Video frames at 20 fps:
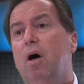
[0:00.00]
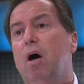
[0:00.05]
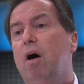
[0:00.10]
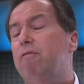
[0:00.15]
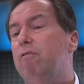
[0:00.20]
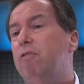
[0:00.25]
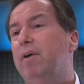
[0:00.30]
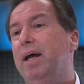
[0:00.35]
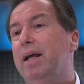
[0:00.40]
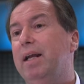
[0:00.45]

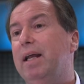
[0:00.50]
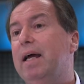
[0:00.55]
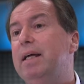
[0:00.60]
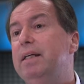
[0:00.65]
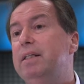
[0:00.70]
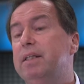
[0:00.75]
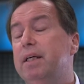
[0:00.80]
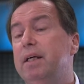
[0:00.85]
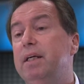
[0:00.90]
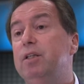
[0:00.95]
of around
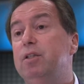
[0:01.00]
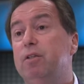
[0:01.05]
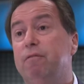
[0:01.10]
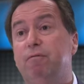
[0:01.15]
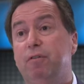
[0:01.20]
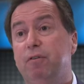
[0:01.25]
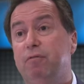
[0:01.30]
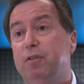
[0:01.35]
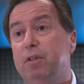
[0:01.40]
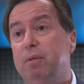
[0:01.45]
18 to
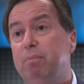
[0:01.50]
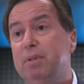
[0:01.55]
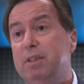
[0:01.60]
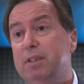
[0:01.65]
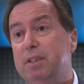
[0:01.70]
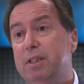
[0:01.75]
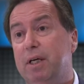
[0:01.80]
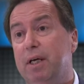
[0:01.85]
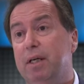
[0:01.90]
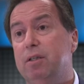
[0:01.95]

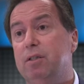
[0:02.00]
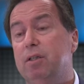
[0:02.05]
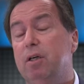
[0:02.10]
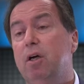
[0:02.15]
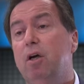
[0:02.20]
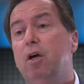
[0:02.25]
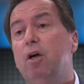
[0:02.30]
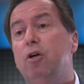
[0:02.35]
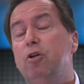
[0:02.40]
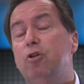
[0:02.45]
50%
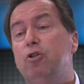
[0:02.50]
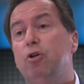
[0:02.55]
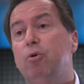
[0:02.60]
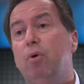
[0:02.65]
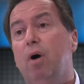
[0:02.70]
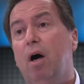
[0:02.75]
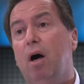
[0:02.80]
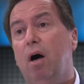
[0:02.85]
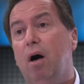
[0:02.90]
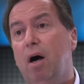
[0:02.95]

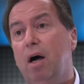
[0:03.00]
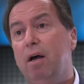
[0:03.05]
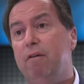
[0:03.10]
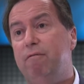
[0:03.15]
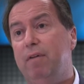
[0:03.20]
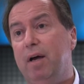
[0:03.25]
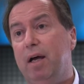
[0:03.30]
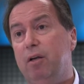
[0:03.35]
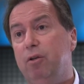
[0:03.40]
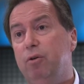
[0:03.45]
to a high
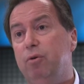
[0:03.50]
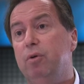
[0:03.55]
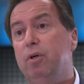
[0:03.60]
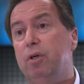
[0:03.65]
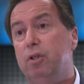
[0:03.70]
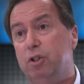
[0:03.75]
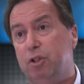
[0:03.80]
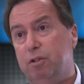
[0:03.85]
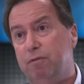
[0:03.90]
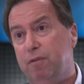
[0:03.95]
value
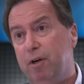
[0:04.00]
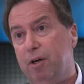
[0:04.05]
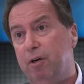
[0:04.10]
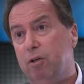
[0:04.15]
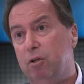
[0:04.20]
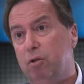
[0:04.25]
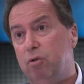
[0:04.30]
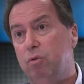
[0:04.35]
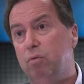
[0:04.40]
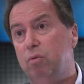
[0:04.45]

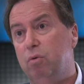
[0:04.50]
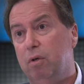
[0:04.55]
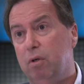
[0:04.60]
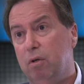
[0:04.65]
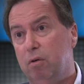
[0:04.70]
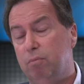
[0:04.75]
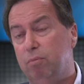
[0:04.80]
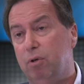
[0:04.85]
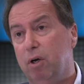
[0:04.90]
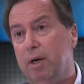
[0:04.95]
spherical
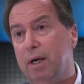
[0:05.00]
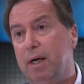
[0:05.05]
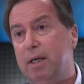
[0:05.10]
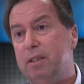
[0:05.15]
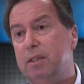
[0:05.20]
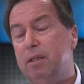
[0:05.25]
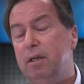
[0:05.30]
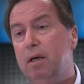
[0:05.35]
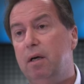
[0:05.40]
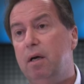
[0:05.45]

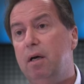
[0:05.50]
product,